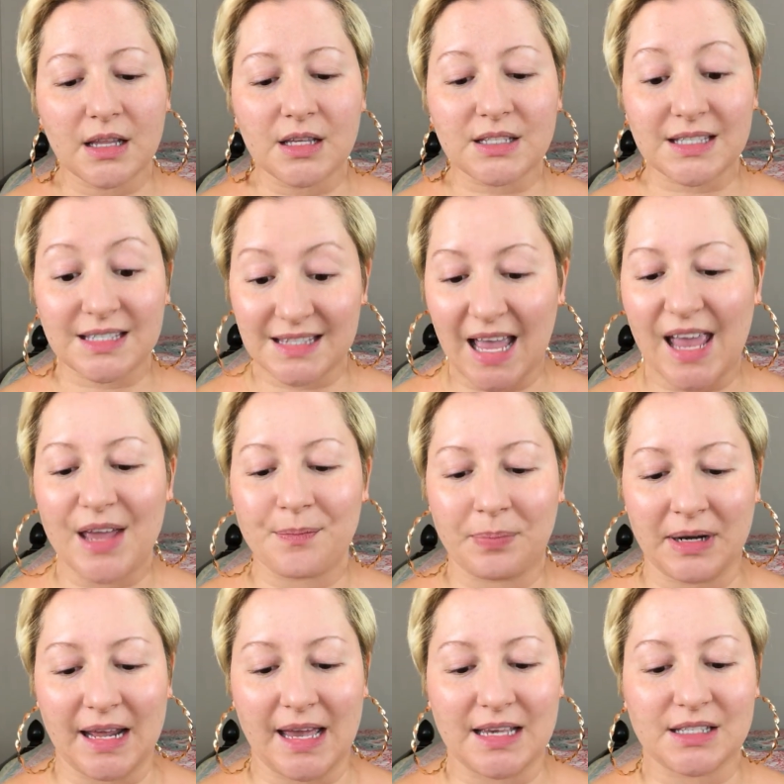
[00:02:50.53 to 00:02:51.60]
Stay in
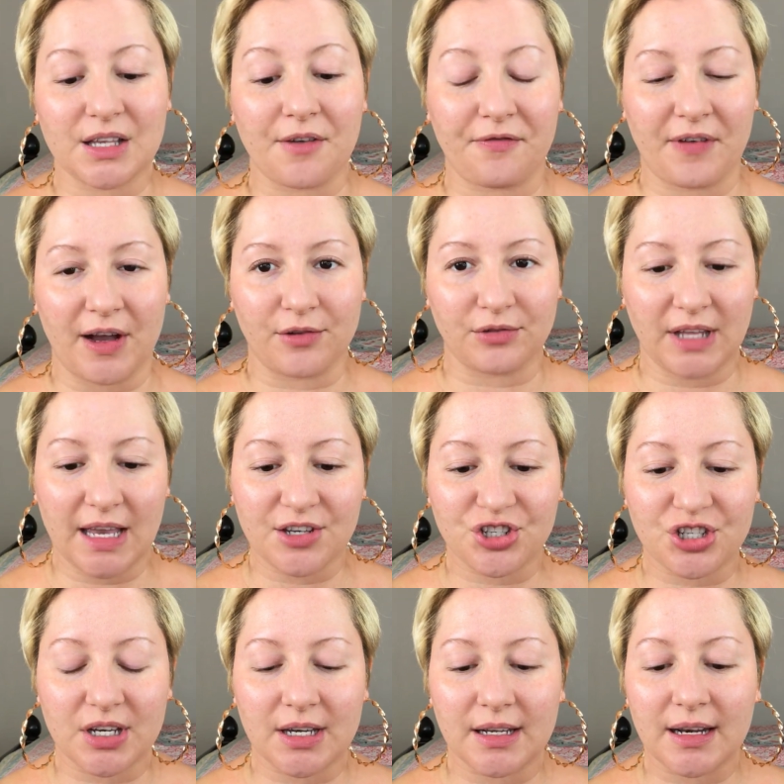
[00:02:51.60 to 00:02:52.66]
Place
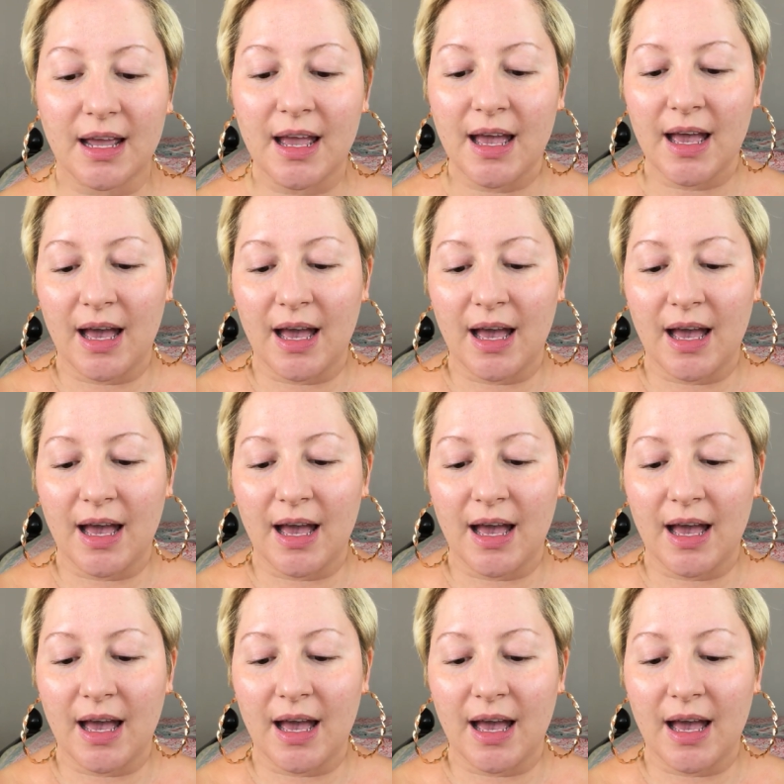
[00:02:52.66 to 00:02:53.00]
foundation.